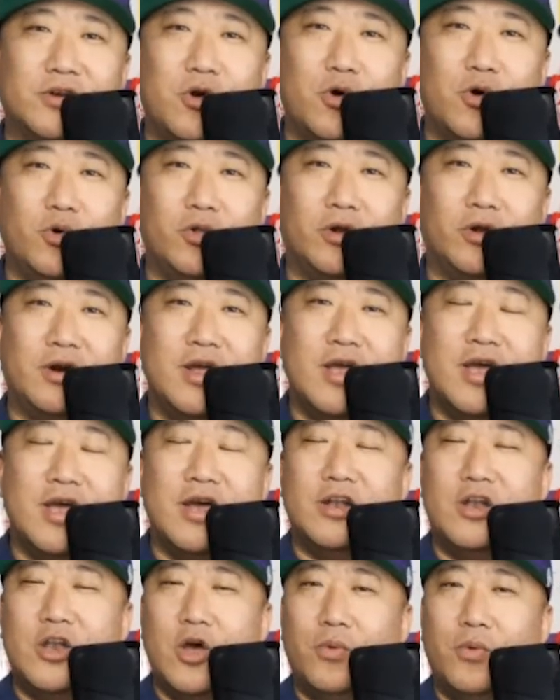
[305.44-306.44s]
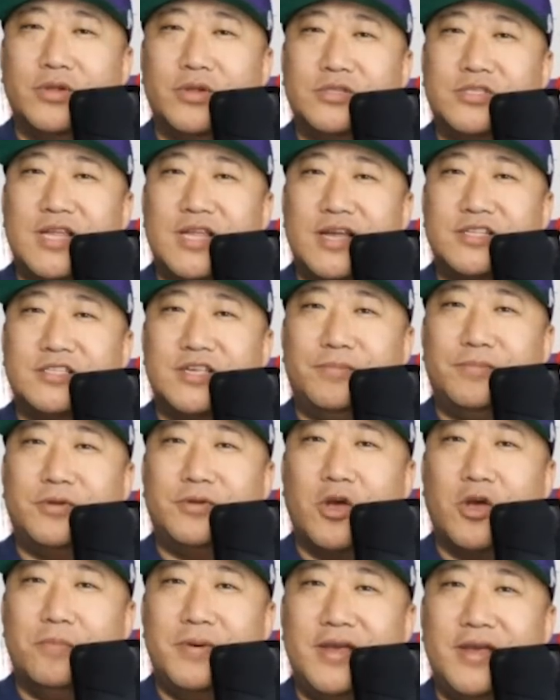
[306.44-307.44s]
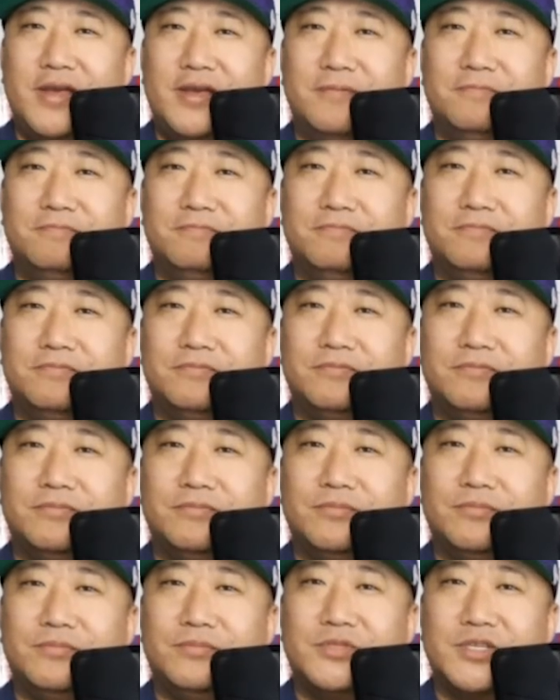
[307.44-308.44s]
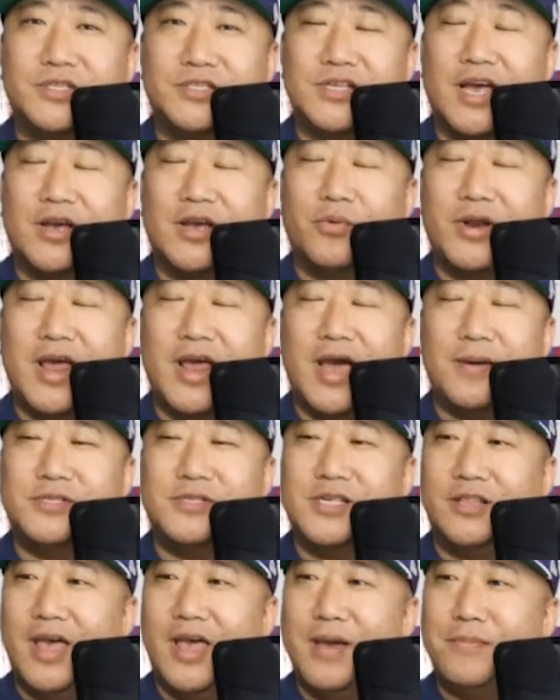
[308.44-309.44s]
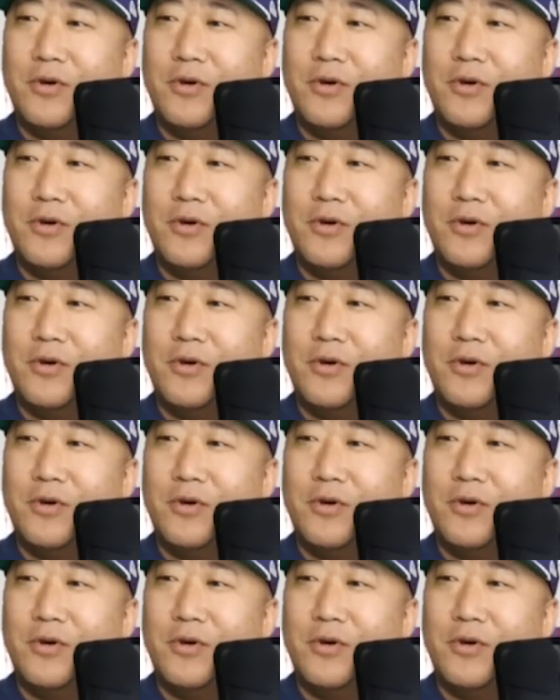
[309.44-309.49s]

in the cooler. No one stands up to go pee. It's exactly what happens at